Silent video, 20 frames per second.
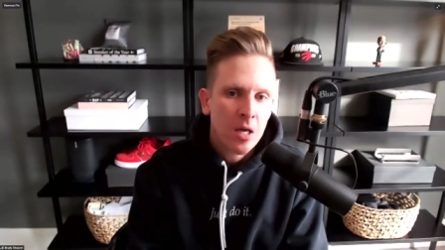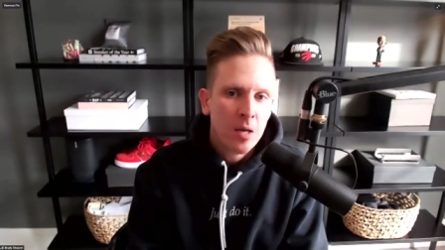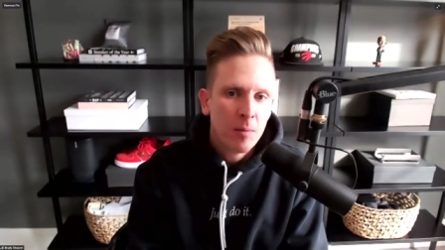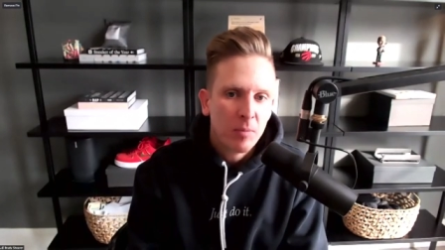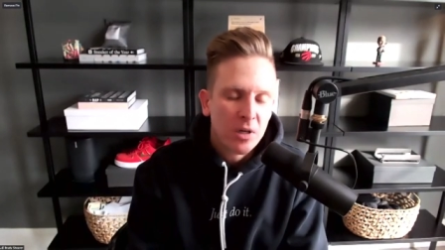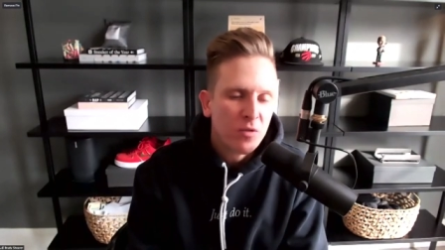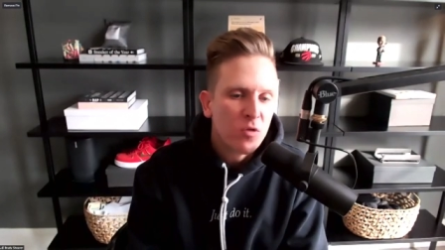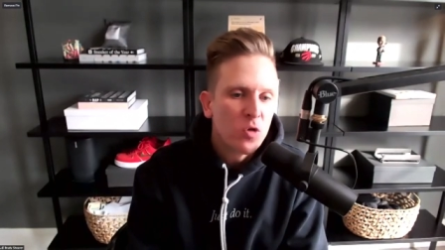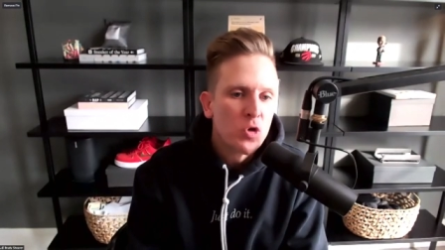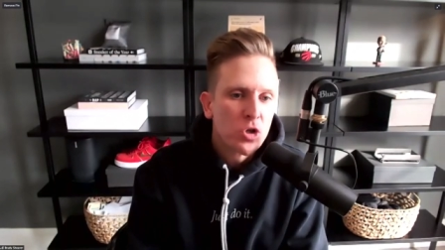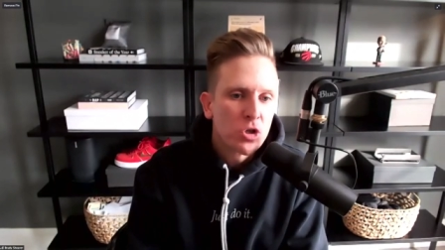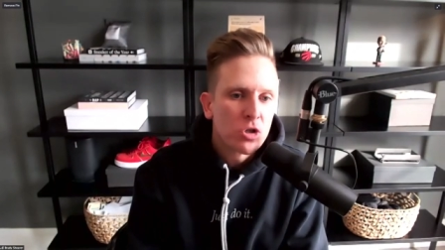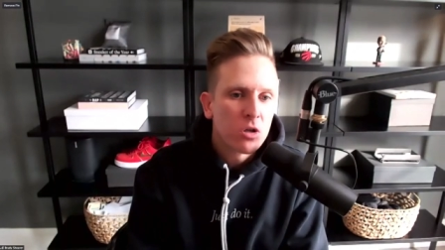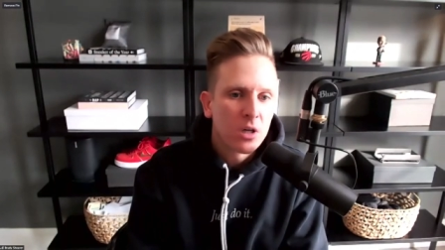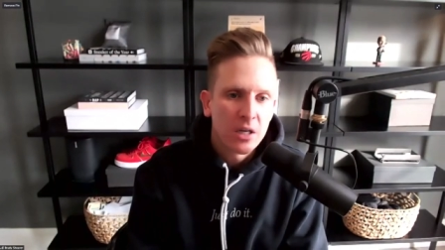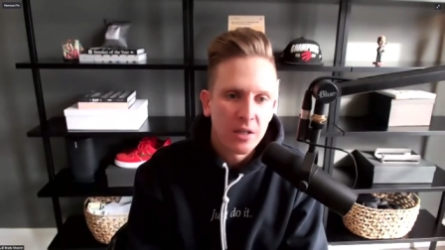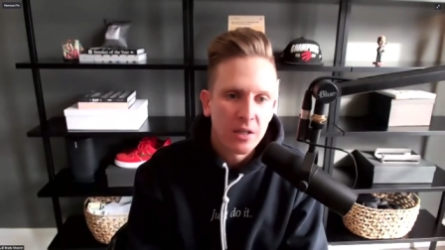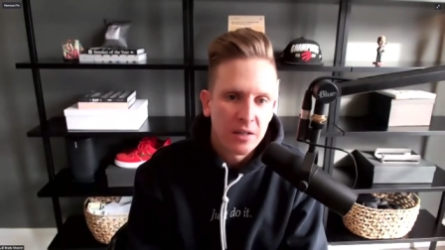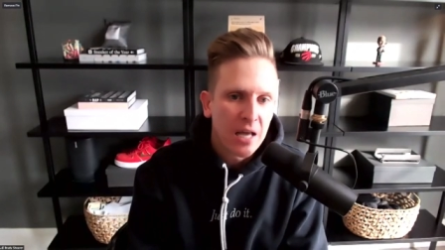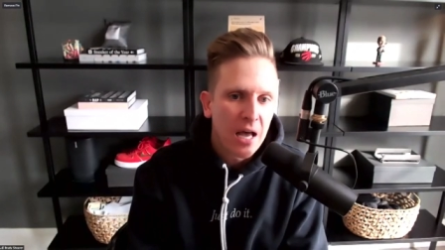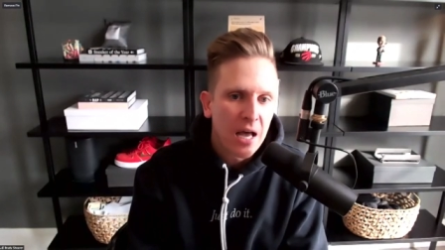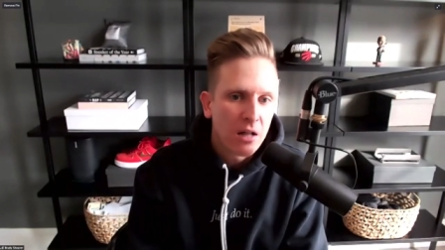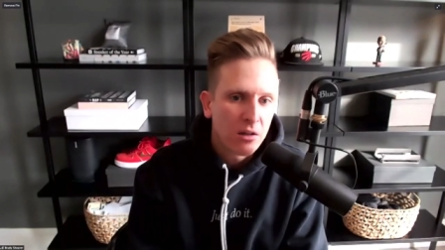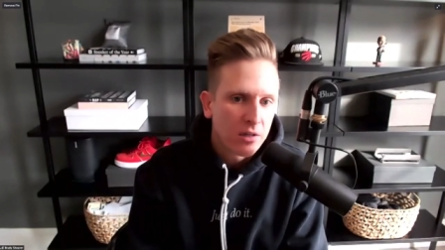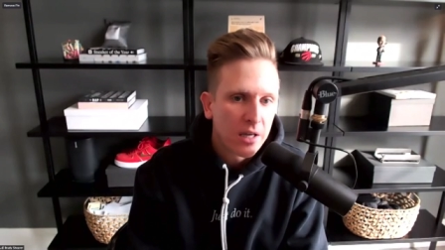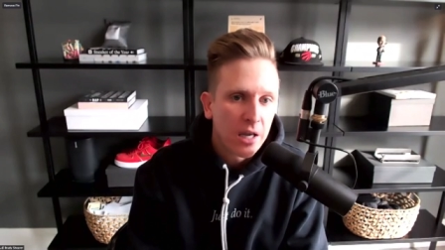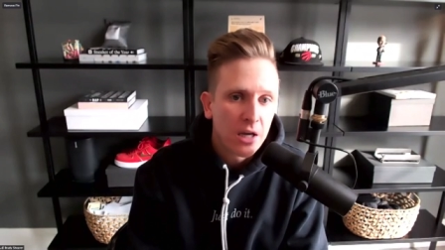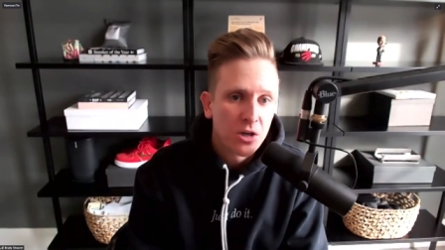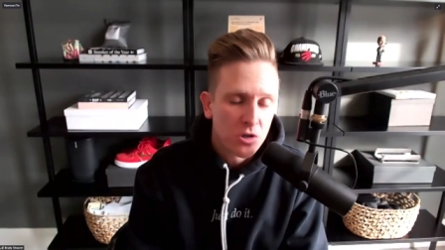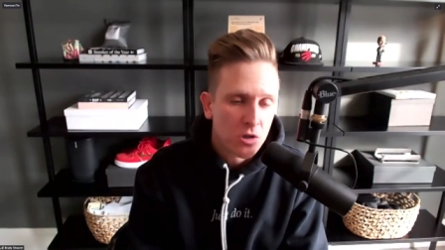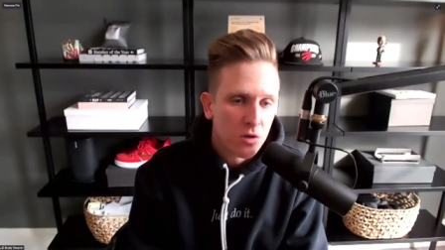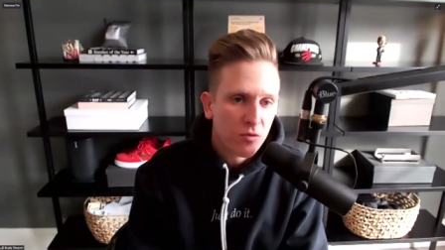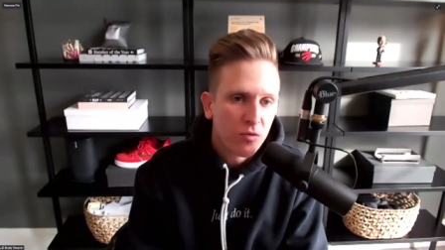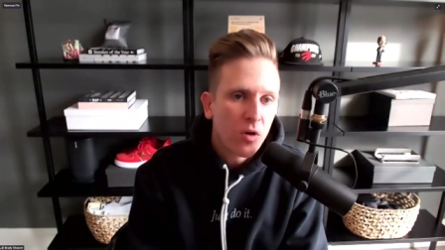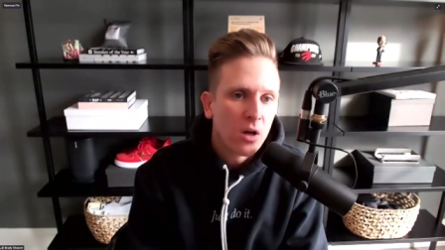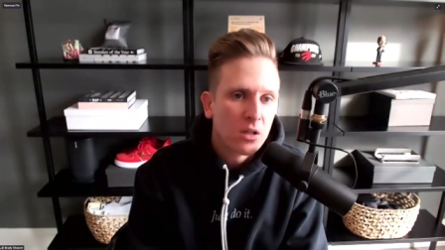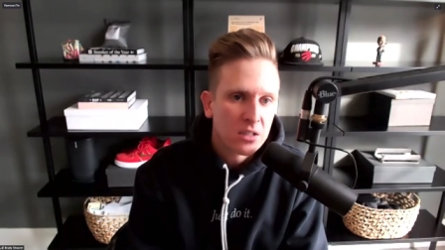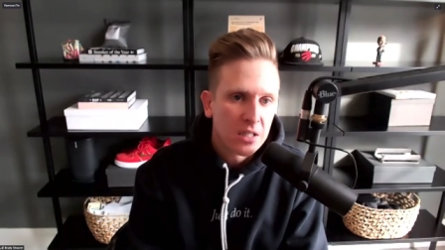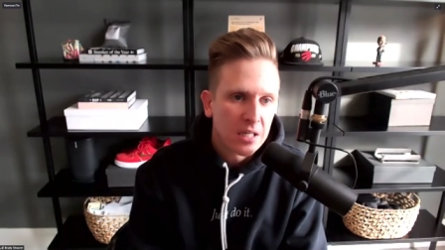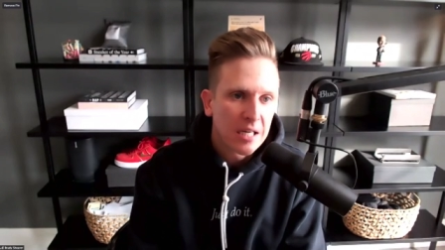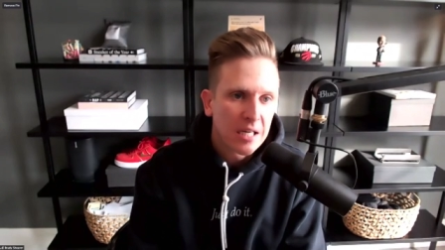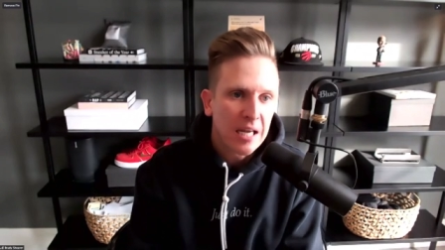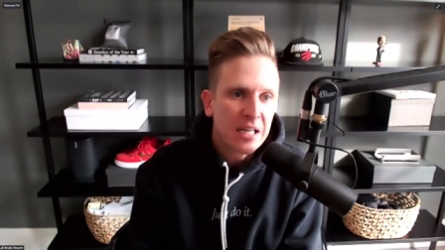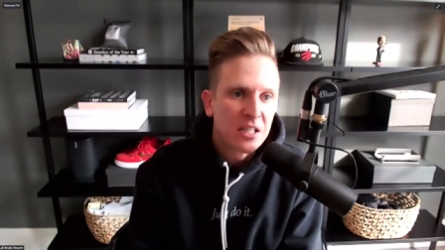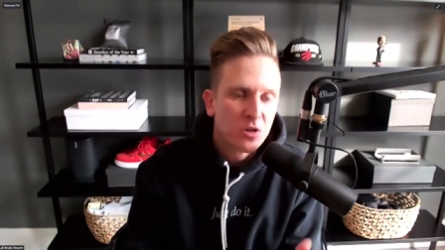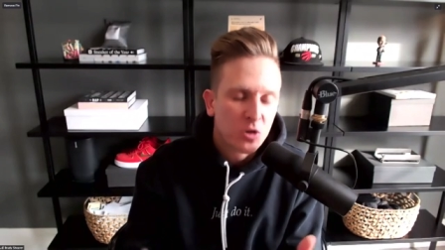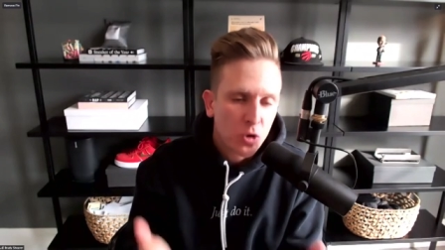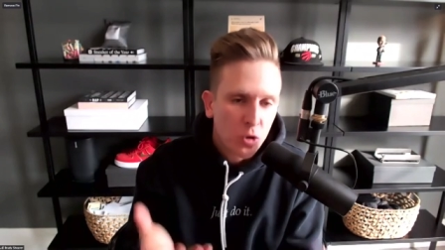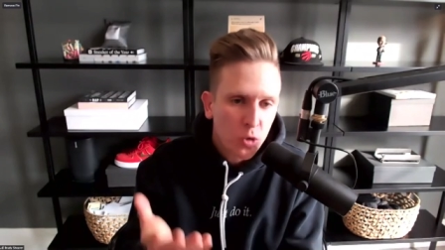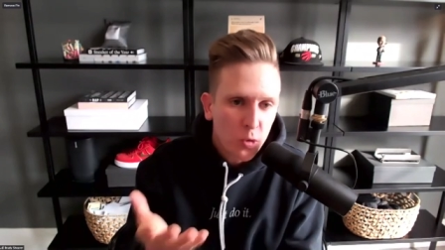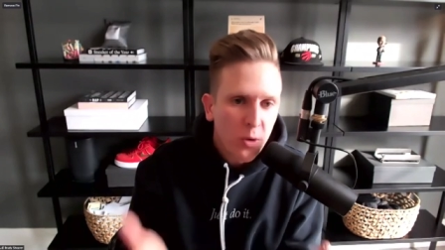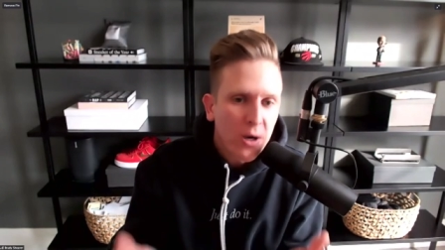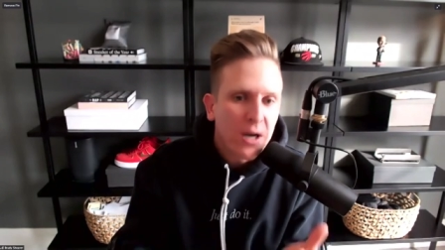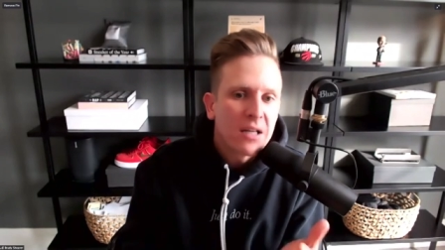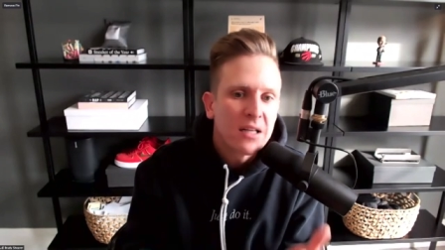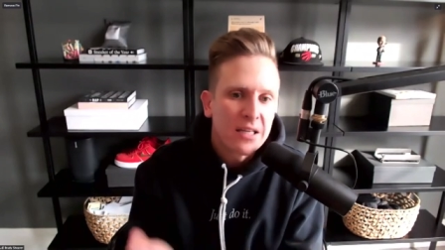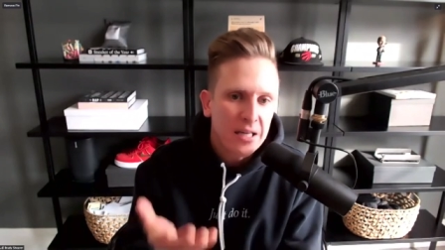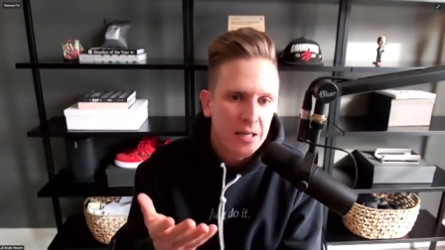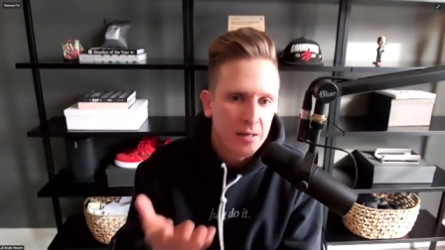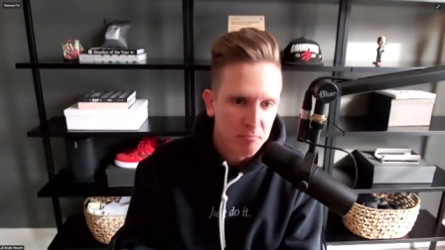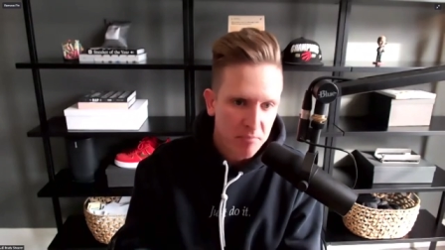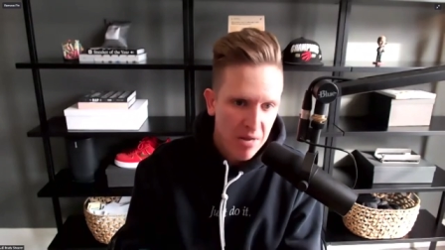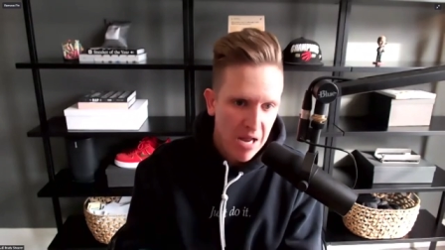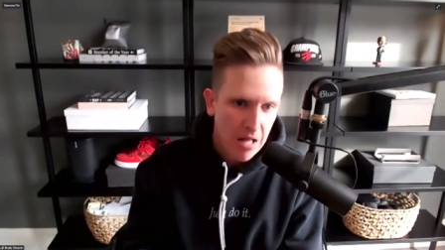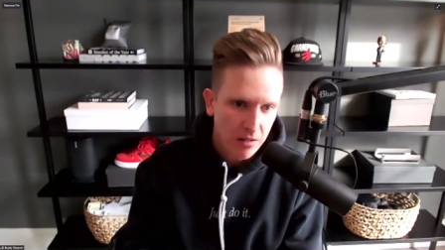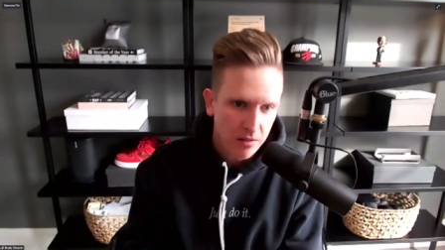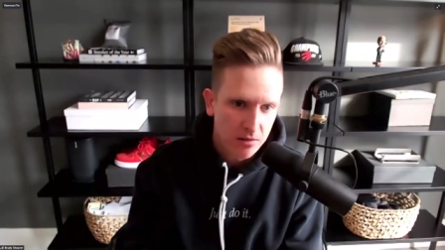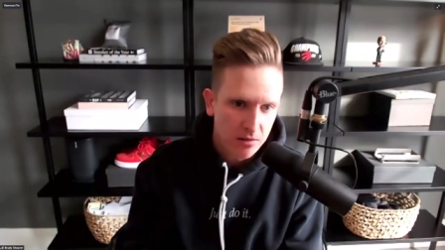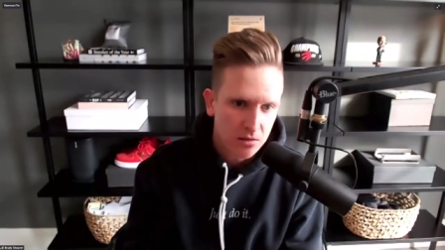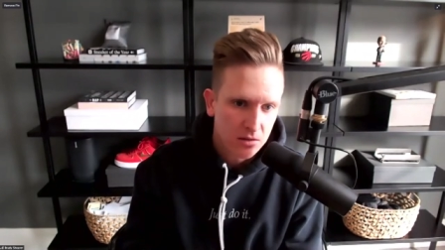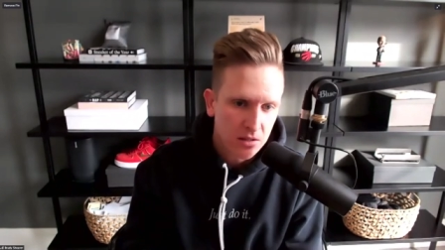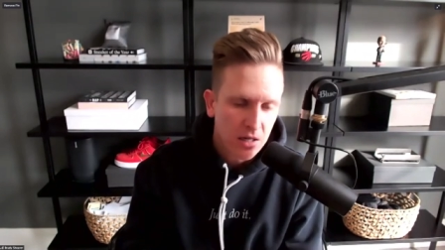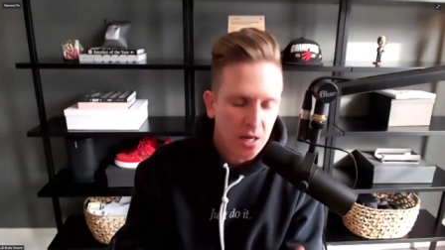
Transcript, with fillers: but if you just look at the allocation of funds, like it's greatly imbalanced.